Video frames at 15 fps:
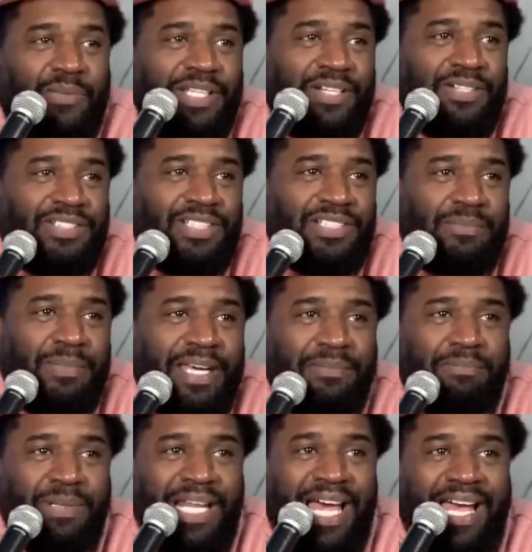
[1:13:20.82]
dog. We don't just
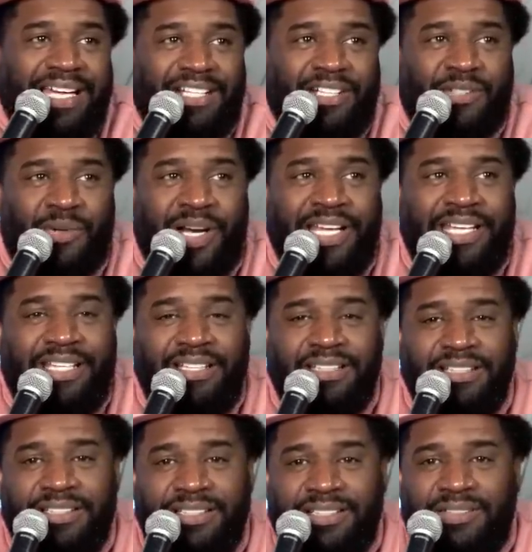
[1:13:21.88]
make black,
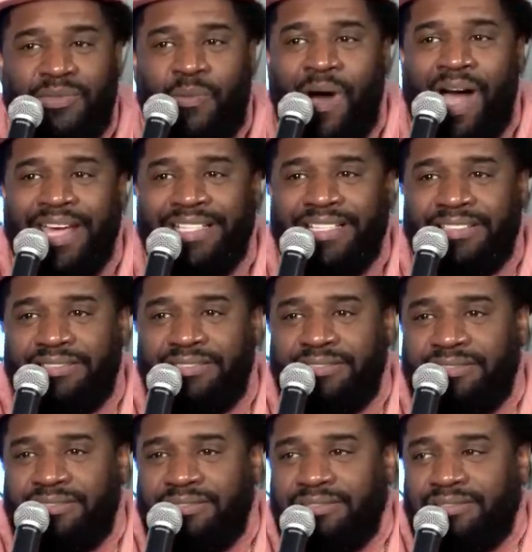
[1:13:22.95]
gray, white.
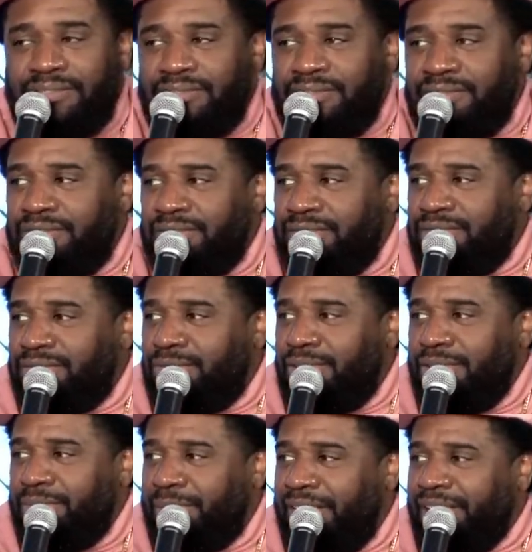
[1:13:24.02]
What is
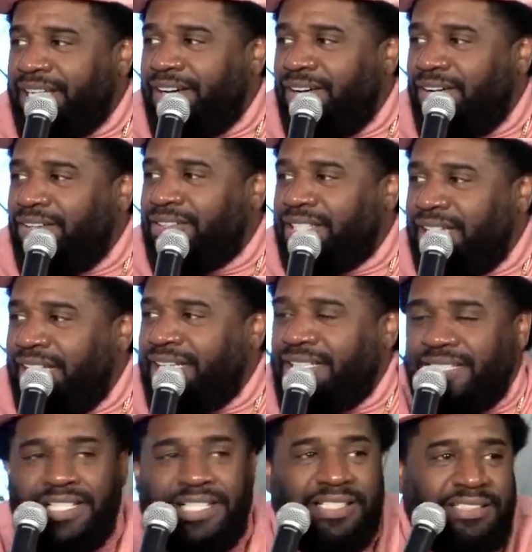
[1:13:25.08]
that? We make all
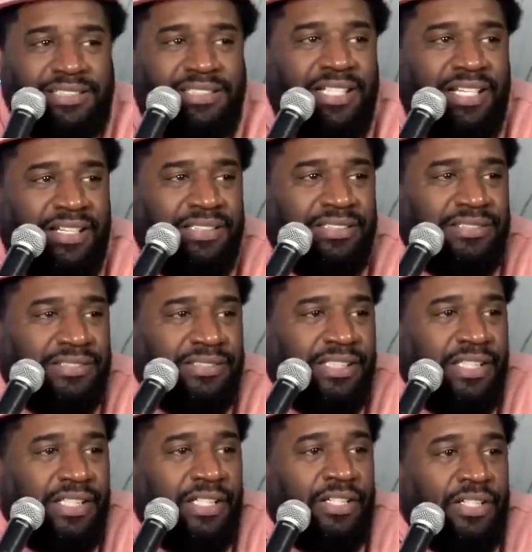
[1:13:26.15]
kind of colors,
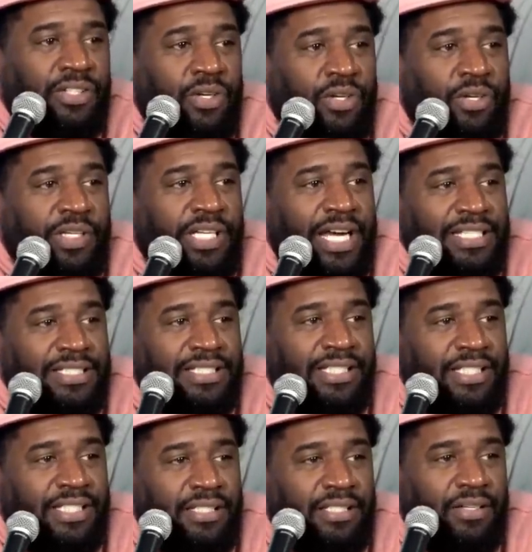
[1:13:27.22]
dog. Are you Corey,
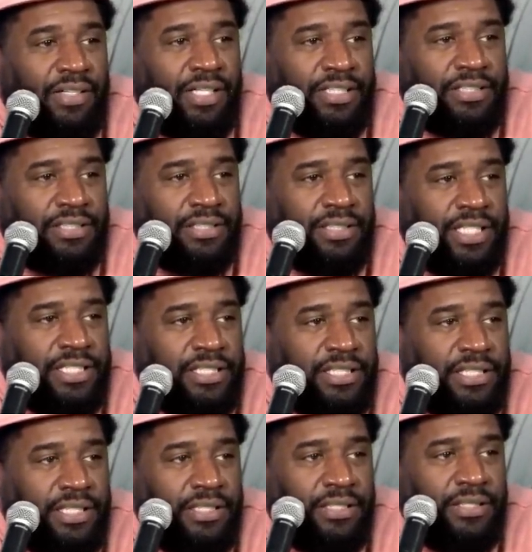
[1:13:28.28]
I sent. Oh, mm. that that,
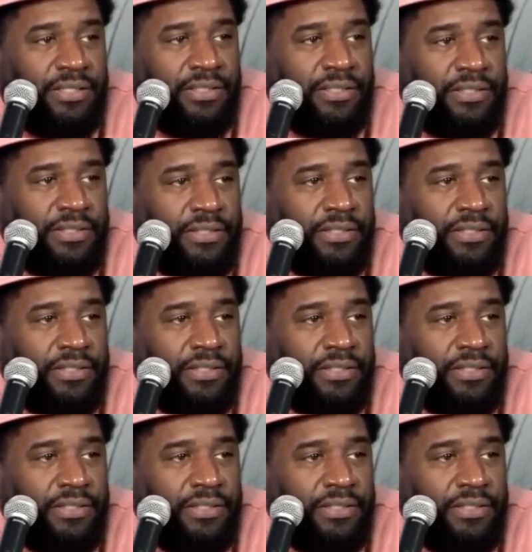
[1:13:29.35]
that shit.